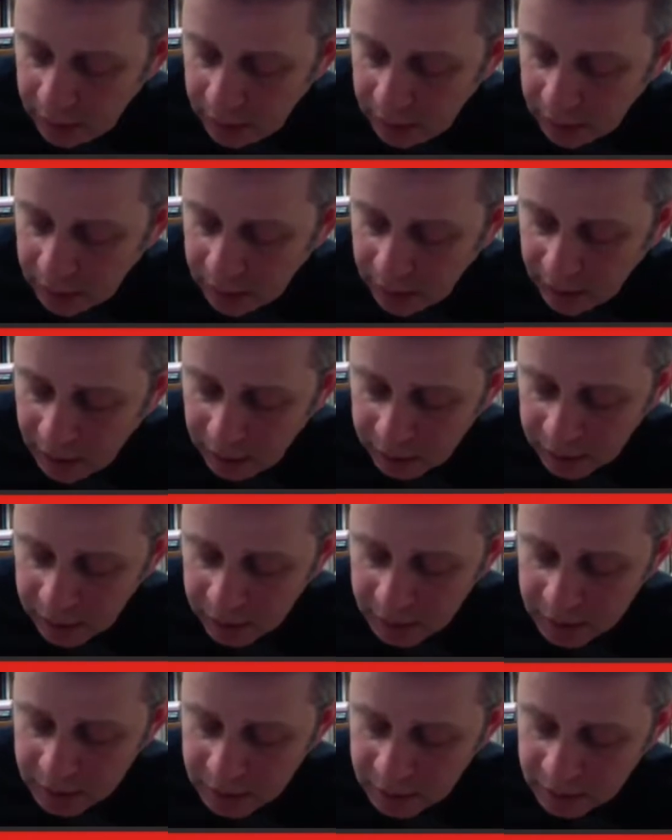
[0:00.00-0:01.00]

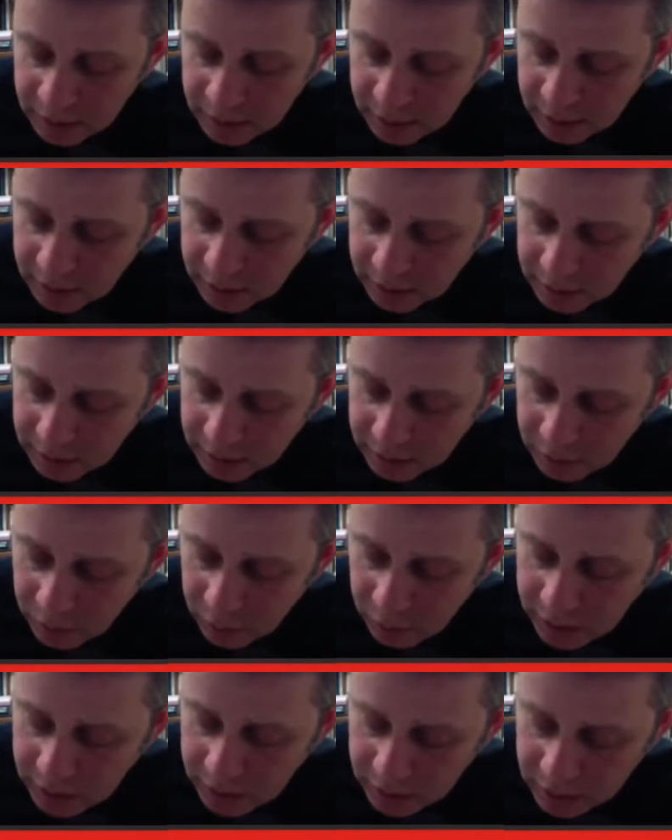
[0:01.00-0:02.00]
Encounters
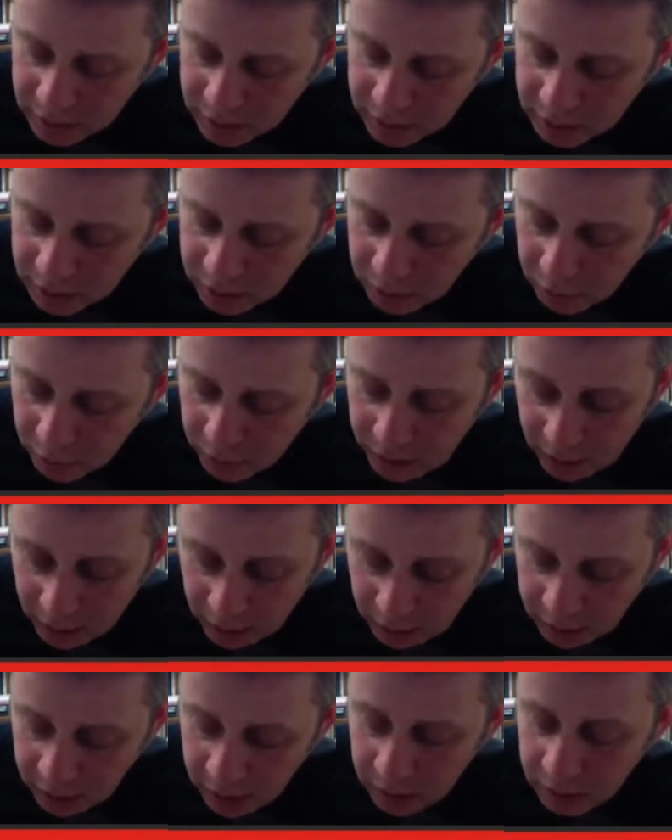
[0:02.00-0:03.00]
which, we
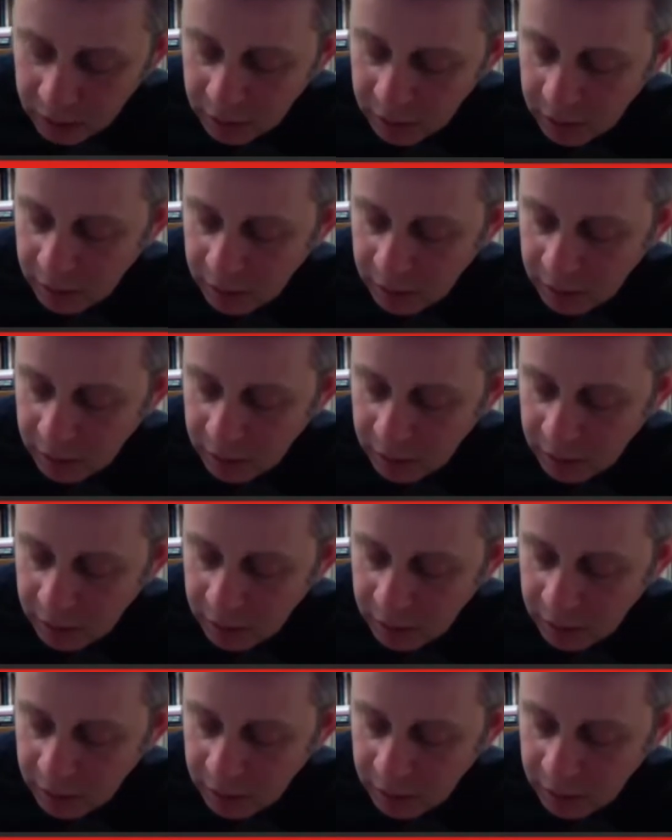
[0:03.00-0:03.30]
argue,